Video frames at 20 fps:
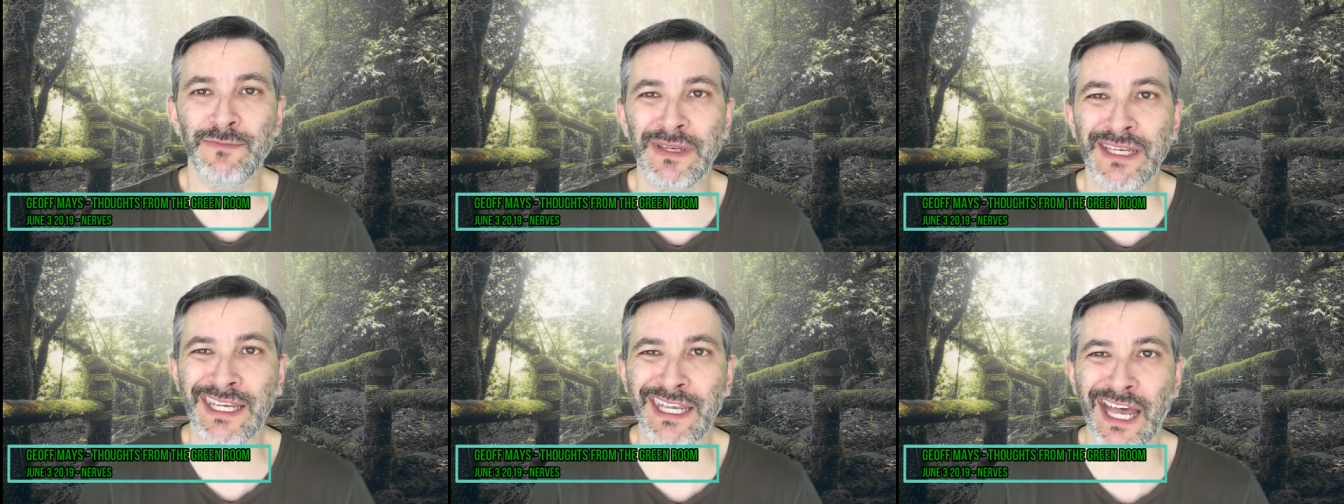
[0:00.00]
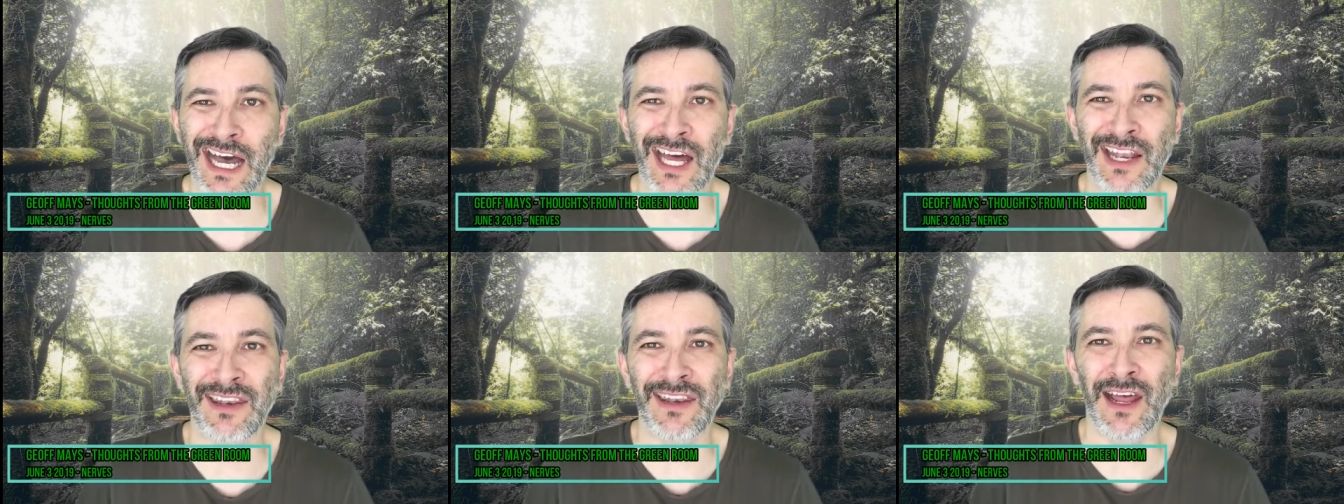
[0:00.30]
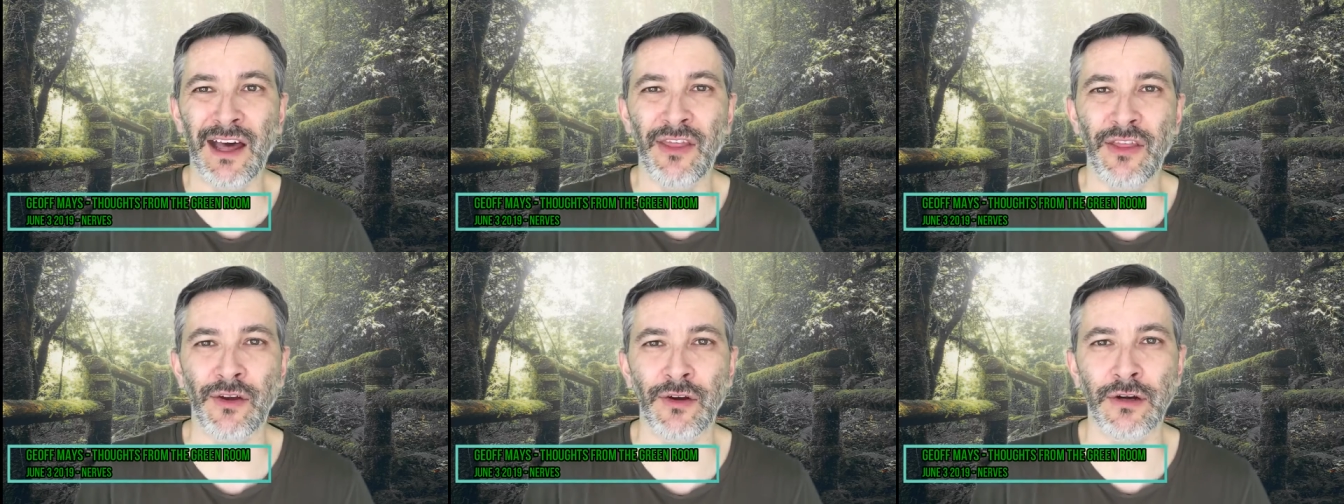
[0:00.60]
be
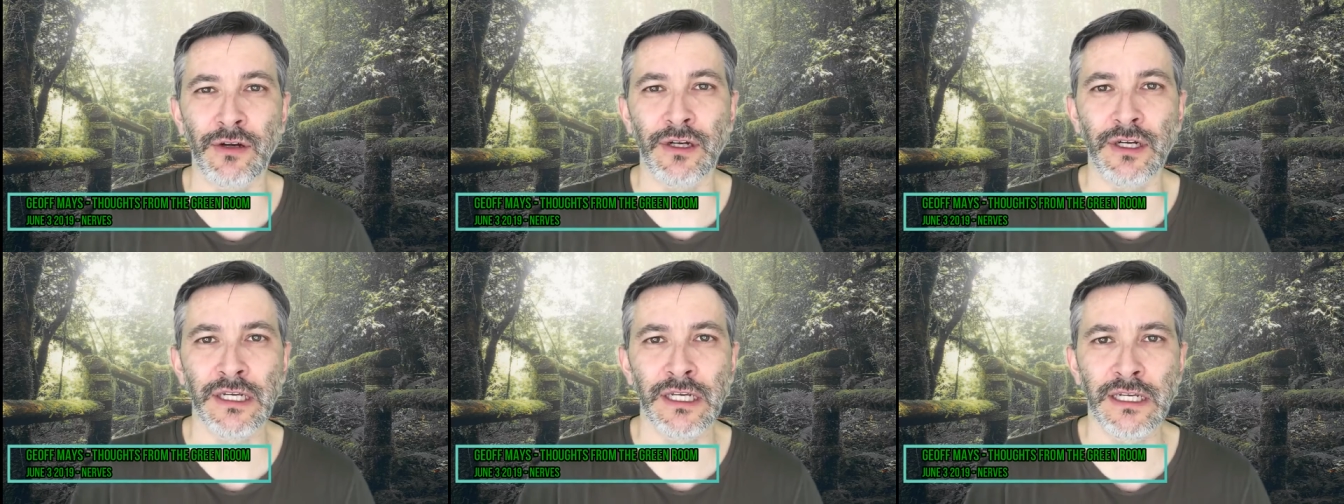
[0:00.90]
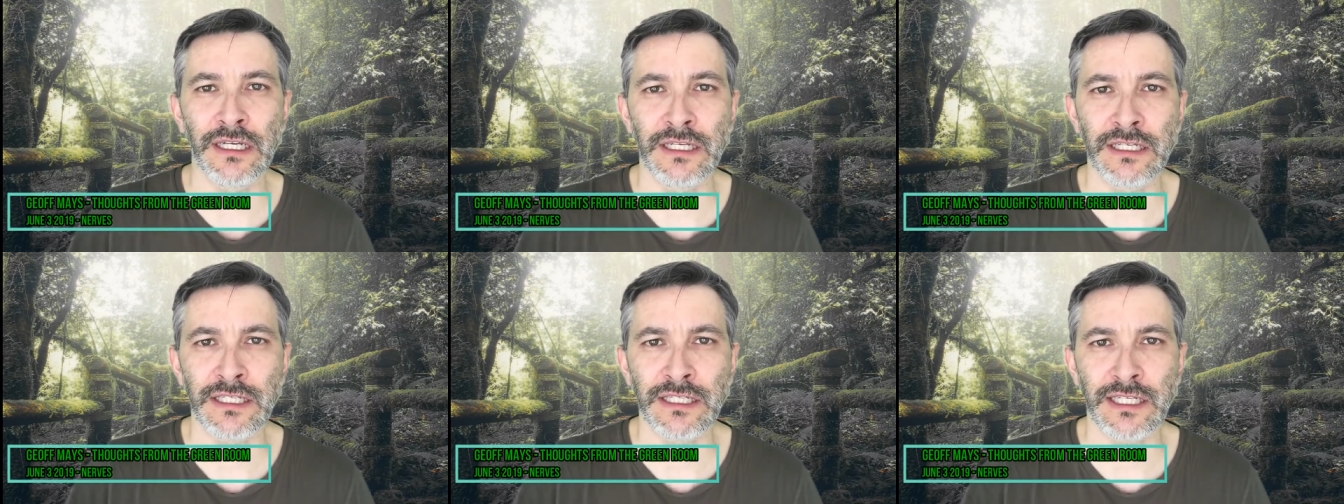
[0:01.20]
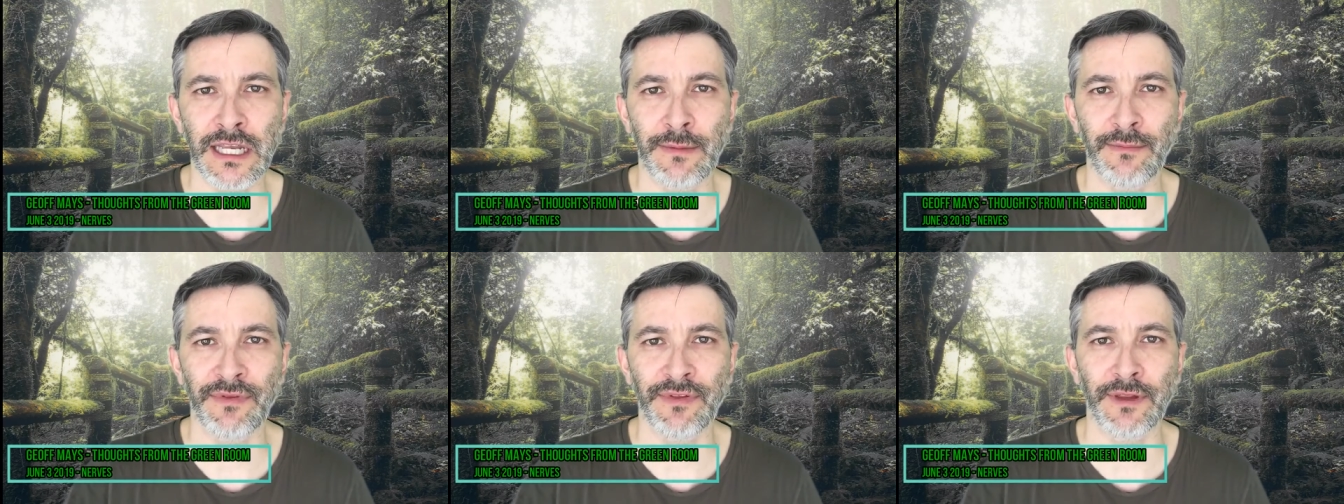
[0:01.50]
another
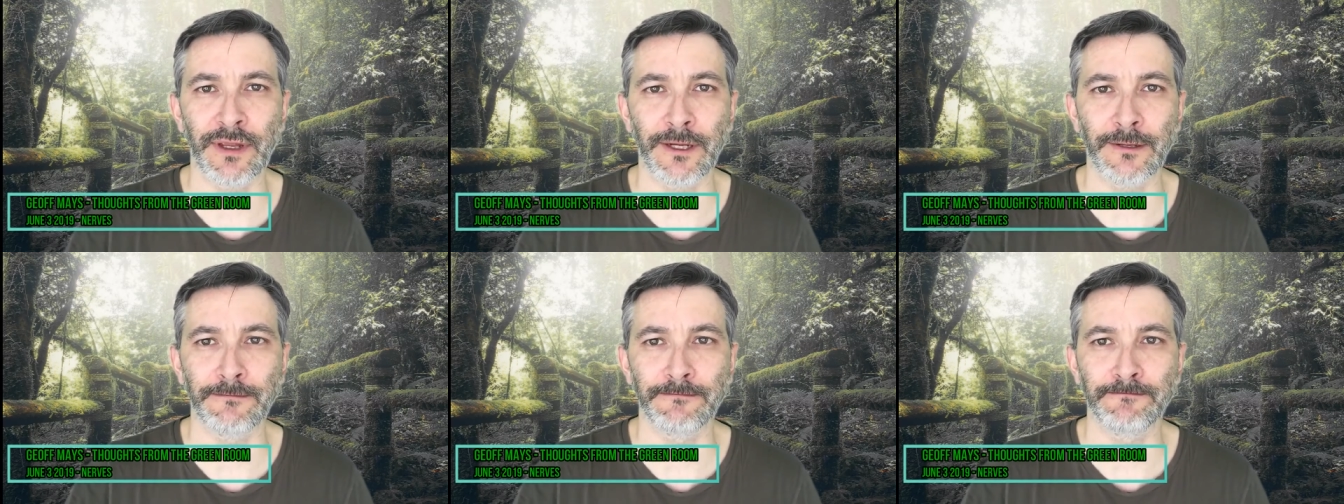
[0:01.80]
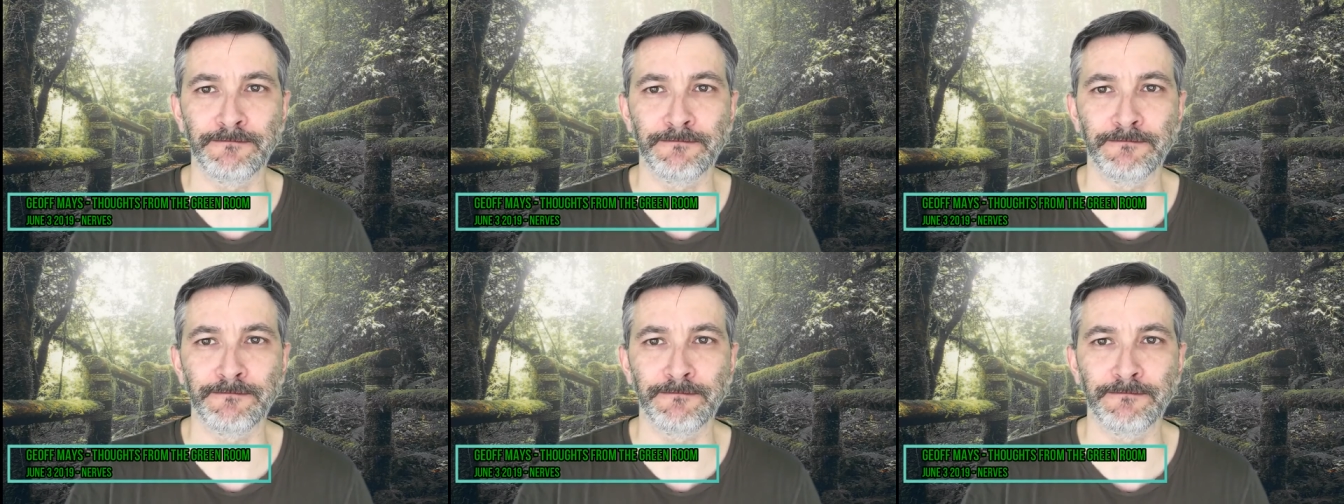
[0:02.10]
something.